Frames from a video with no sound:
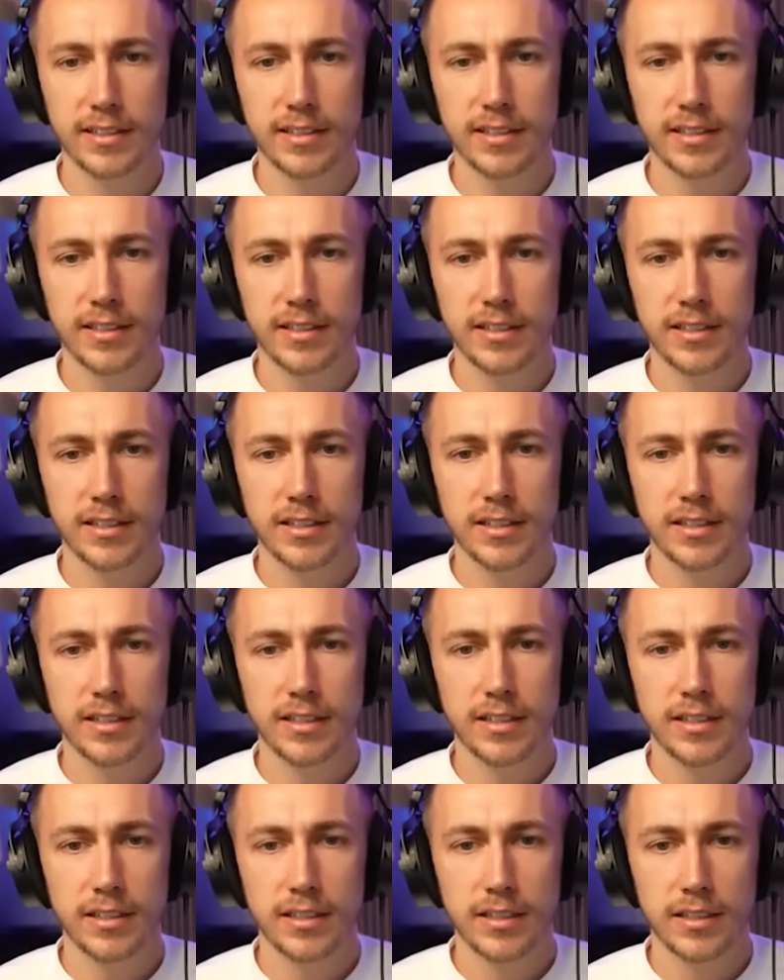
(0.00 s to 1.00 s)

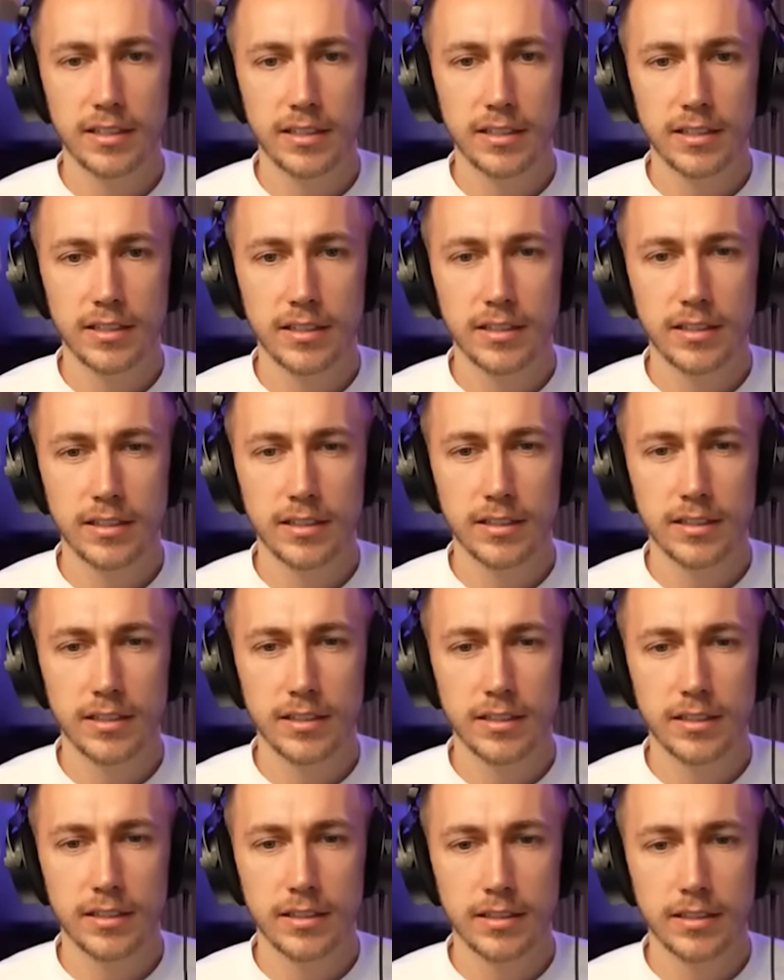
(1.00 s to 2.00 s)

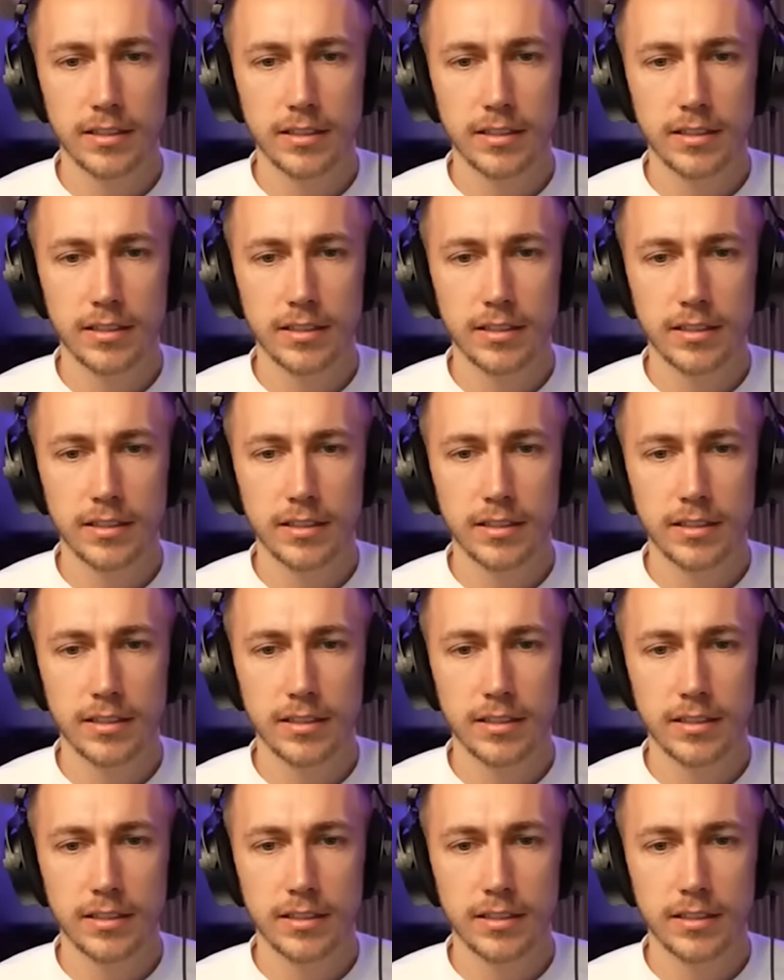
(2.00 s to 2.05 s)
(silence)